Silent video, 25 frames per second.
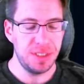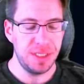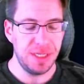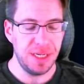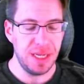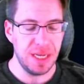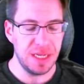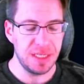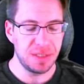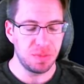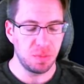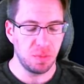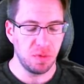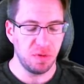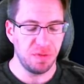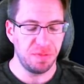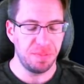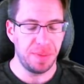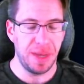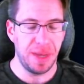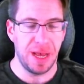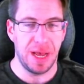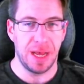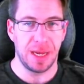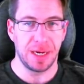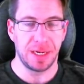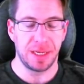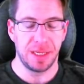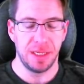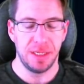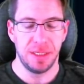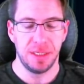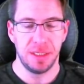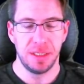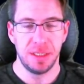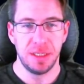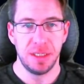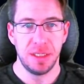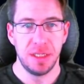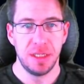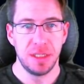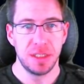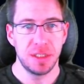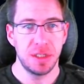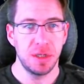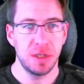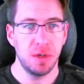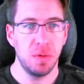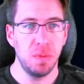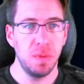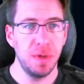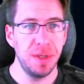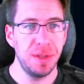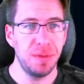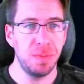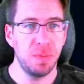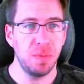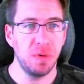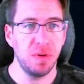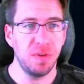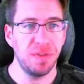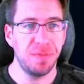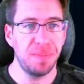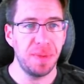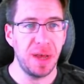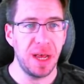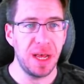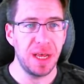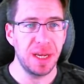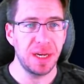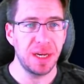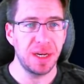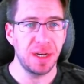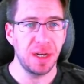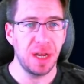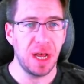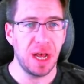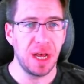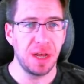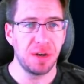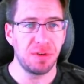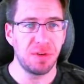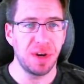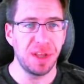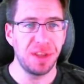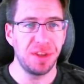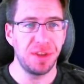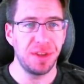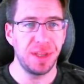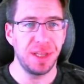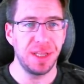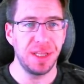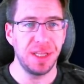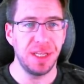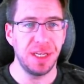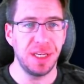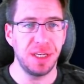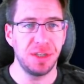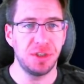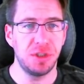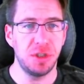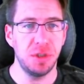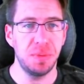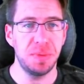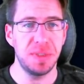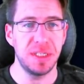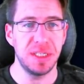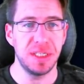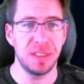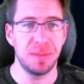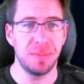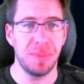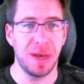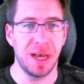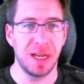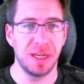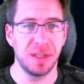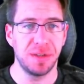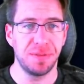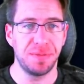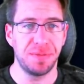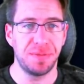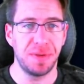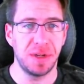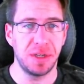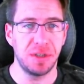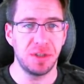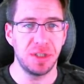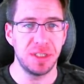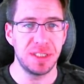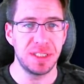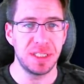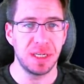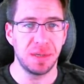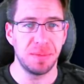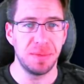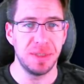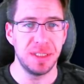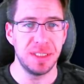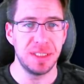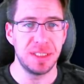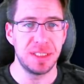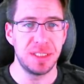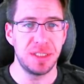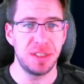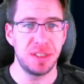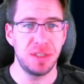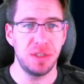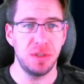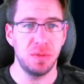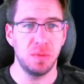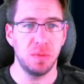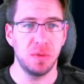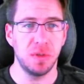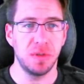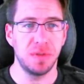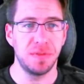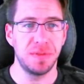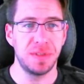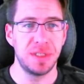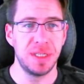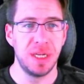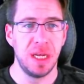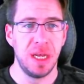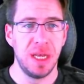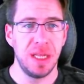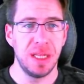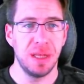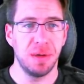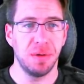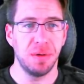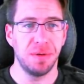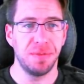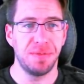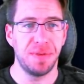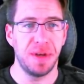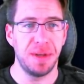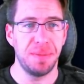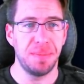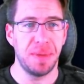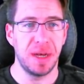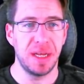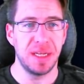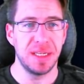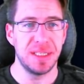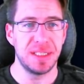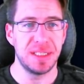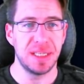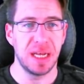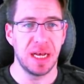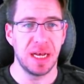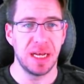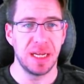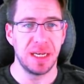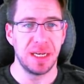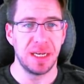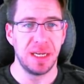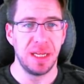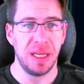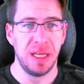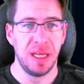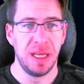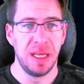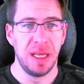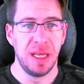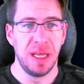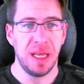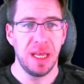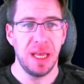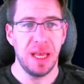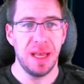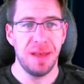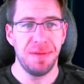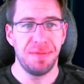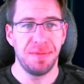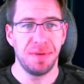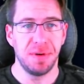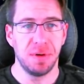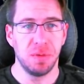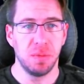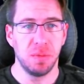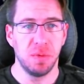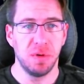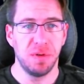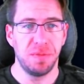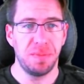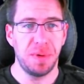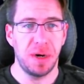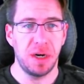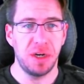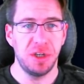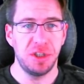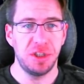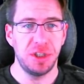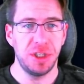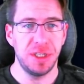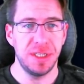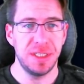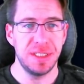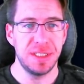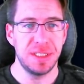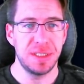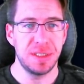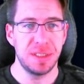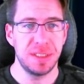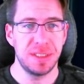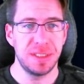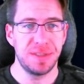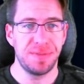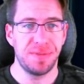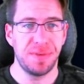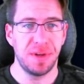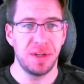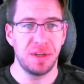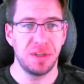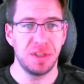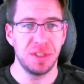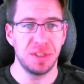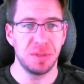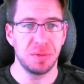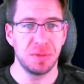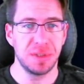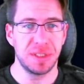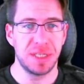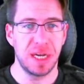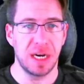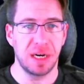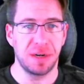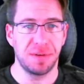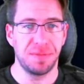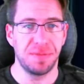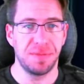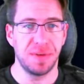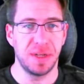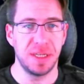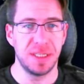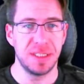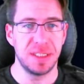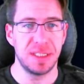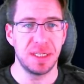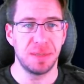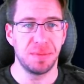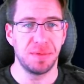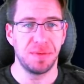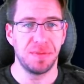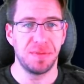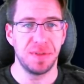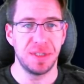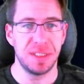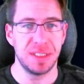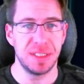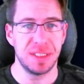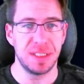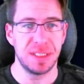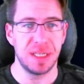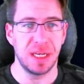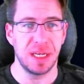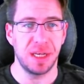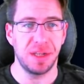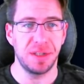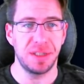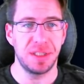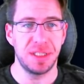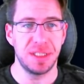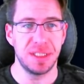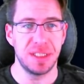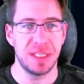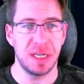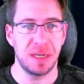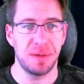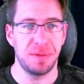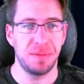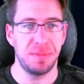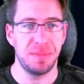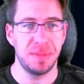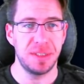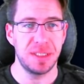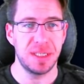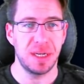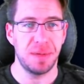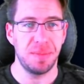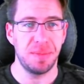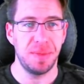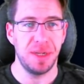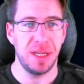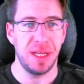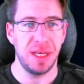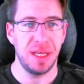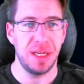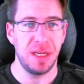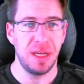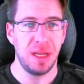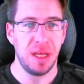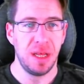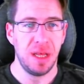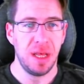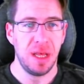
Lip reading: he has Wolfpack. So with Wolfpack, rather than leading troops into battle, Fenris summons 2 wolves that will fight by his side. If a wolf perishes, Fenris will sacrifice some of his health to summon it.